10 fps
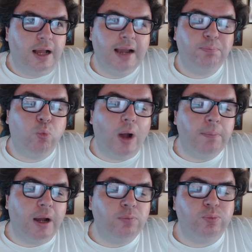I, I,
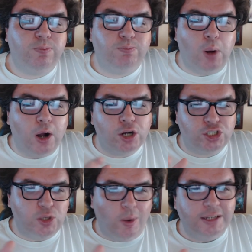I, I
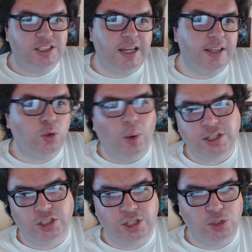partially want to say the
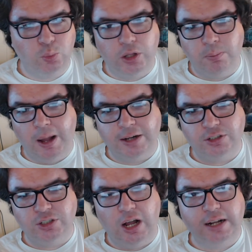question is will
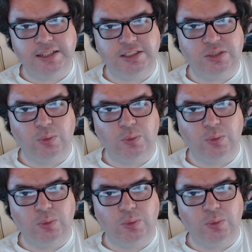modern audience,